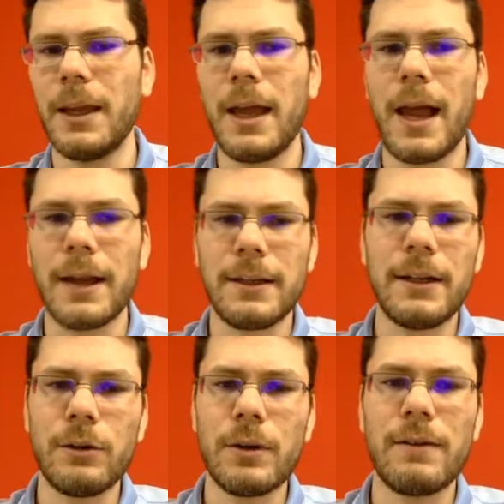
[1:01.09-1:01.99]
And here
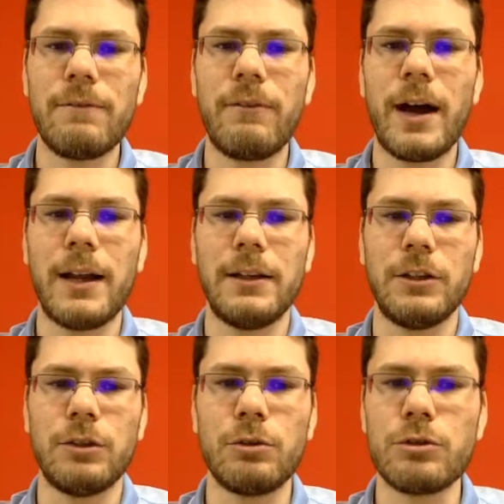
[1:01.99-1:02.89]
you can find
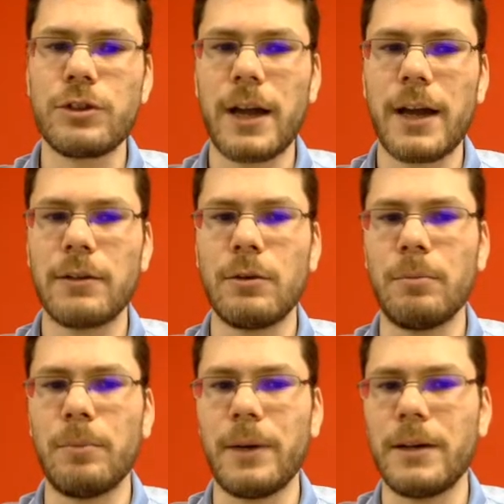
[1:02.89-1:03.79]
your site
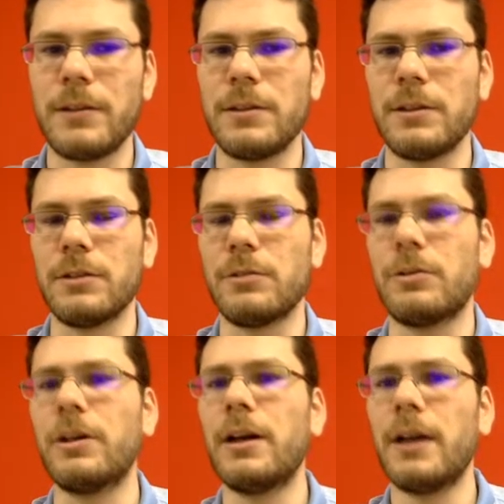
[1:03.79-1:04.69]
compared to
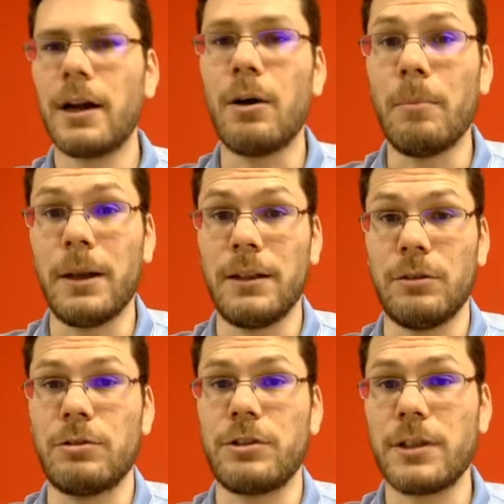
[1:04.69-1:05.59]
your
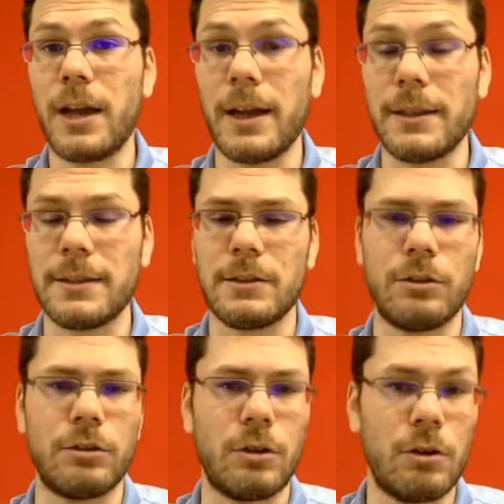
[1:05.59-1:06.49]
competitor sites
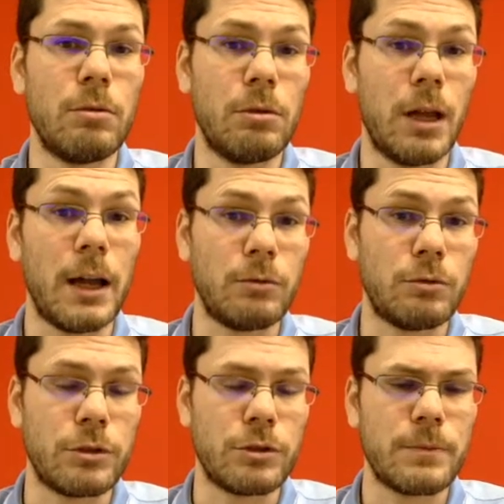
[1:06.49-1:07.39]
on Google
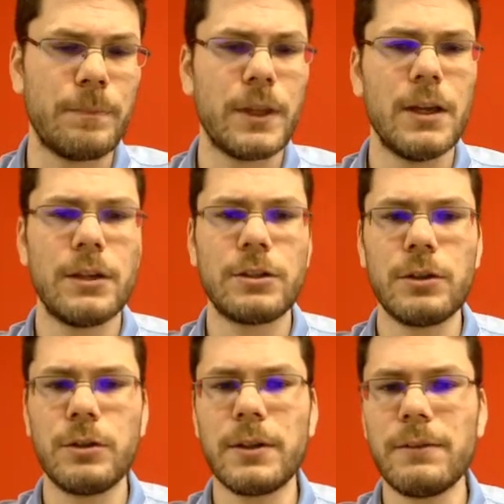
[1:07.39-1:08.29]
AdWords. So
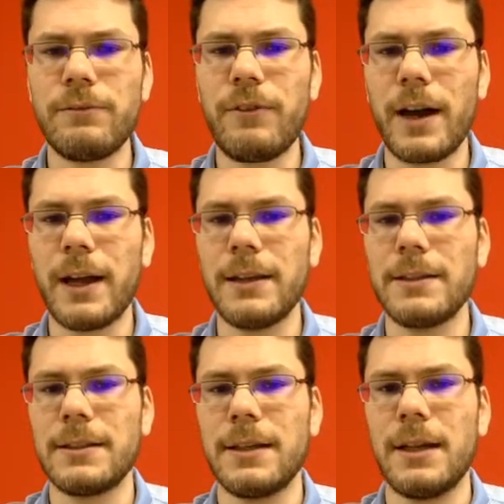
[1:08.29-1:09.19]
you can
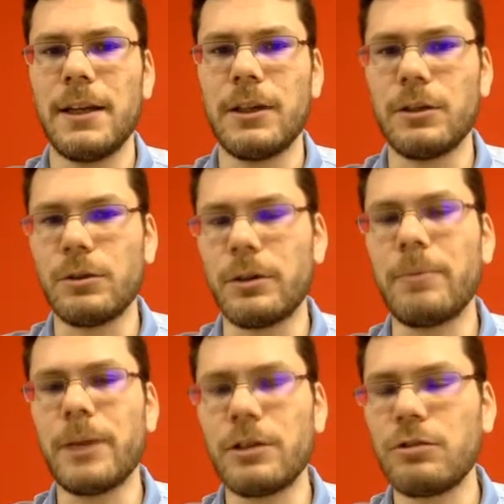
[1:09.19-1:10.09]
find your
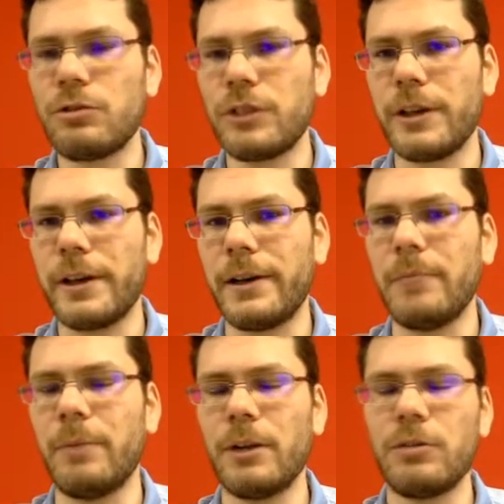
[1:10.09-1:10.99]
impression share.
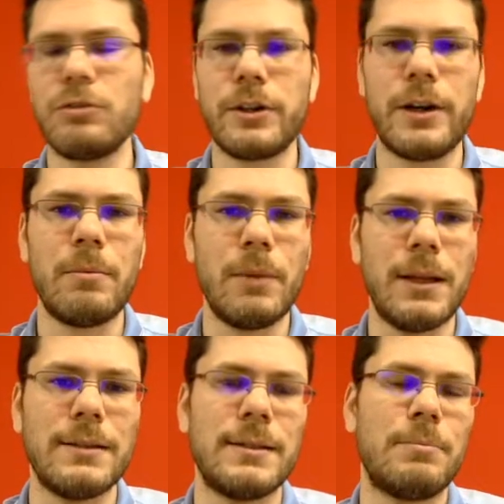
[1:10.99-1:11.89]
Impression share
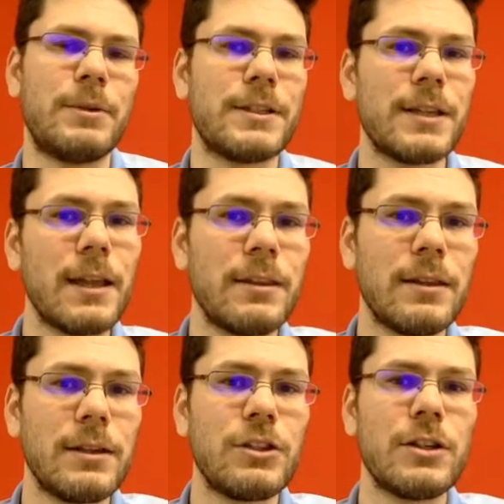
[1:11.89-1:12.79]
means the
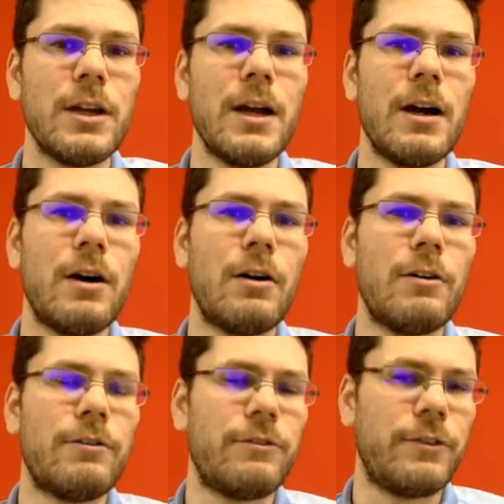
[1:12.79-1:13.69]
percentage
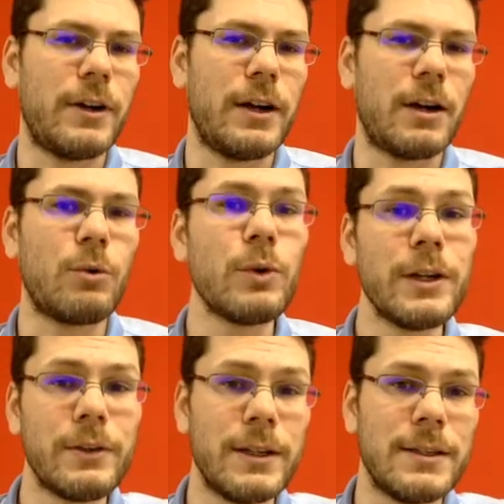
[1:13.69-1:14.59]
of uh,
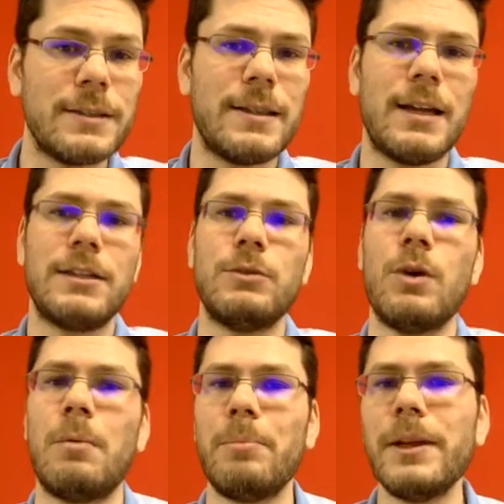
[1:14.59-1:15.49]
queries that you
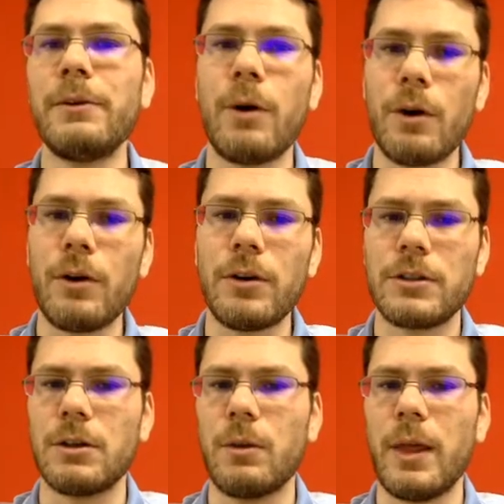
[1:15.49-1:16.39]
appear on.
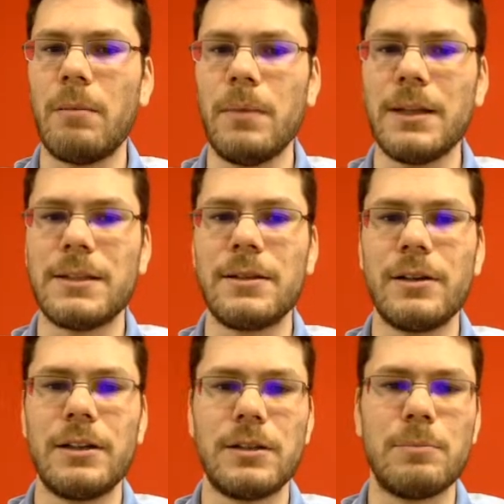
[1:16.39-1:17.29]
So that means
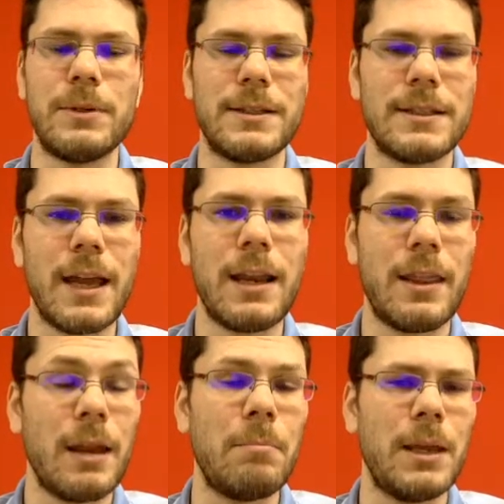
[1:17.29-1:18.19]
32%.
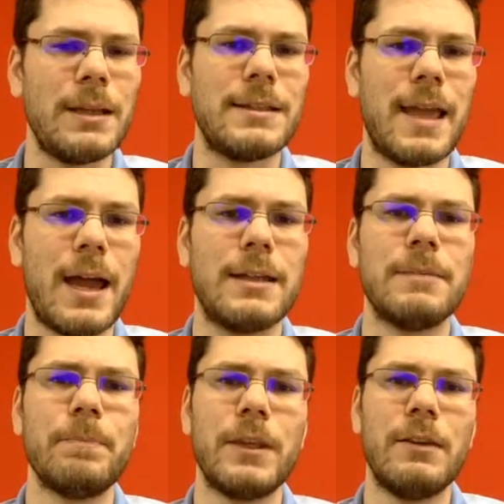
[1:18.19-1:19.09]
That means that
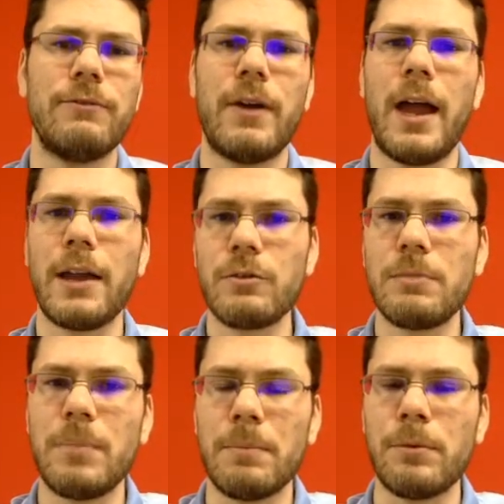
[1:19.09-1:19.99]
if
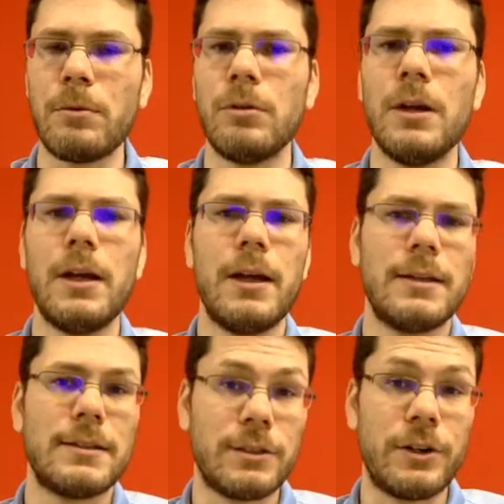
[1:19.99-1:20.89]
100 people
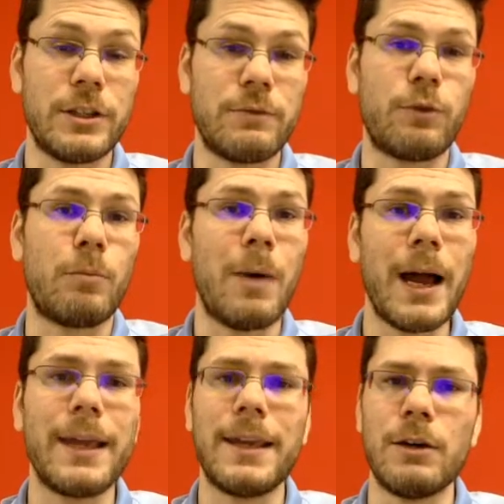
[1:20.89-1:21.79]
search for
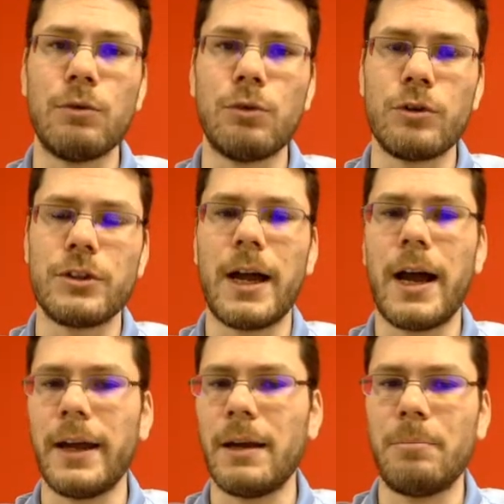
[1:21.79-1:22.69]
my keywords,
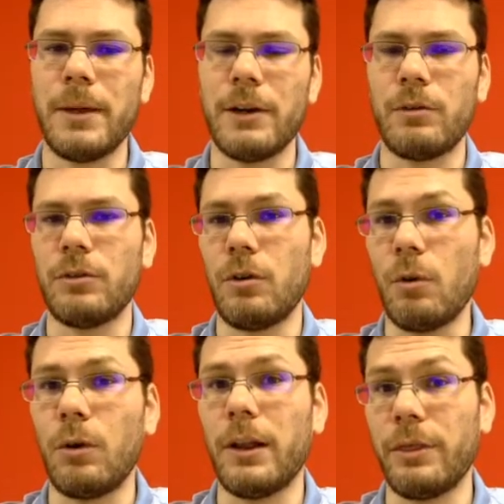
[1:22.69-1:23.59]
I appear on
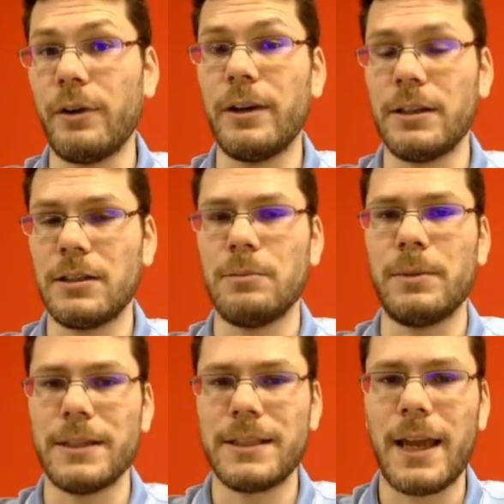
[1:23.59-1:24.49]
only
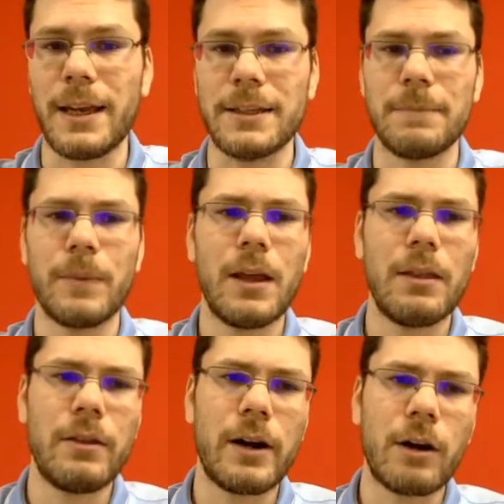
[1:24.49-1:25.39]
32%.
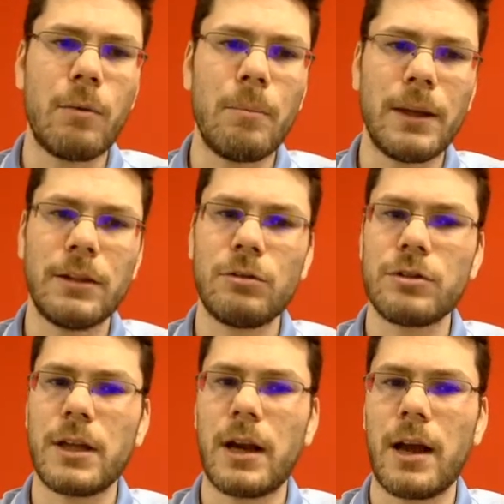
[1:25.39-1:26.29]
There are
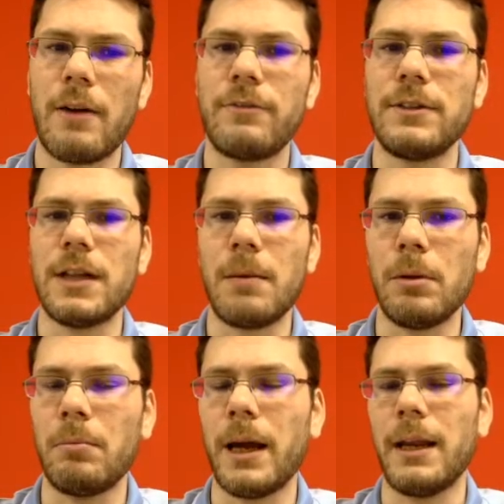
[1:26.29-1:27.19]
competitors that have
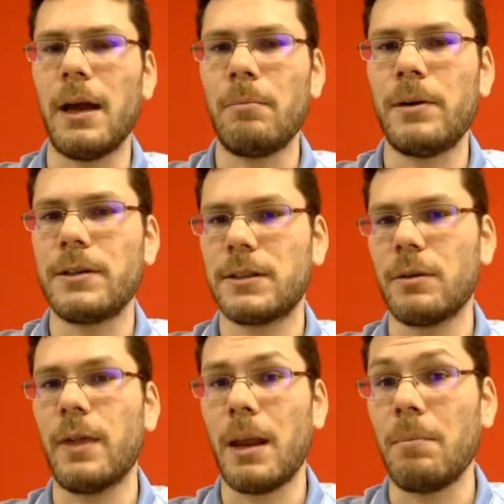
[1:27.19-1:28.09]
double my numbers,
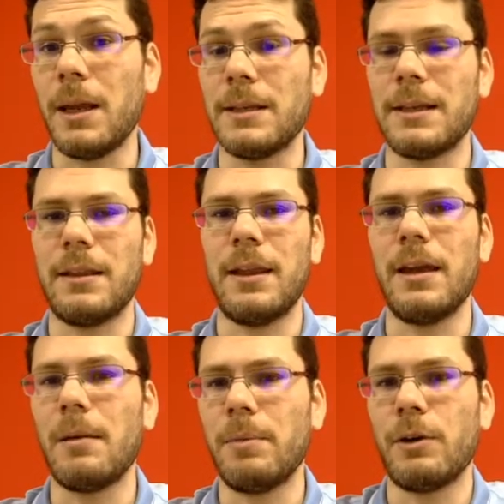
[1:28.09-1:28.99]
so that means that
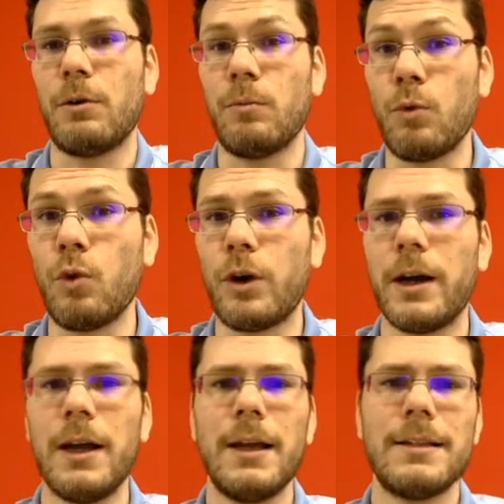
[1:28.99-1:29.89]
they appear on
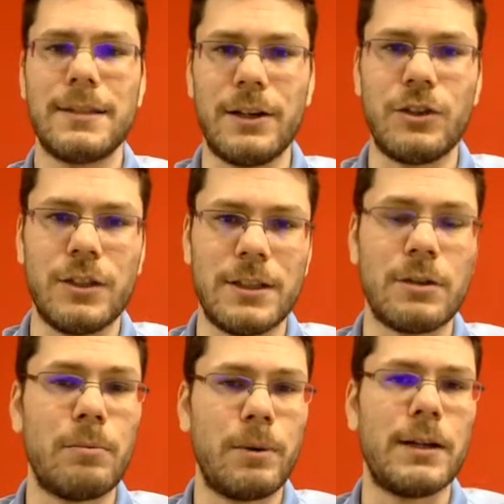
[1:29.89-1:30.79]
more searches
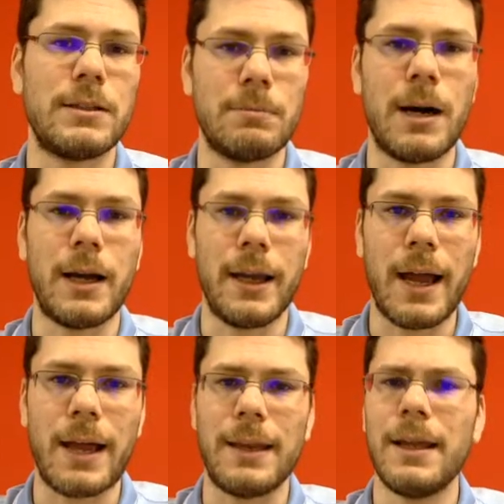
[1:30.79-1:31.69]
compared to my
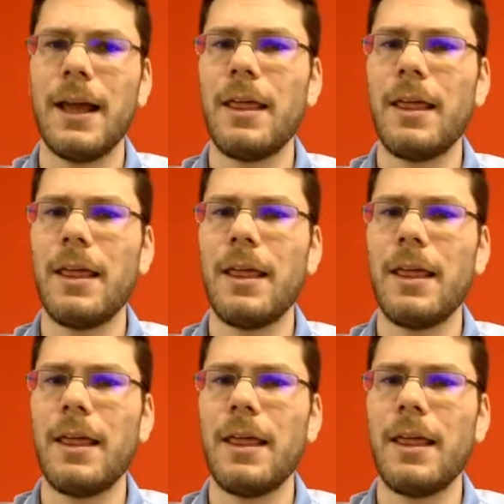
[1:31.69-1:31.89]
ad.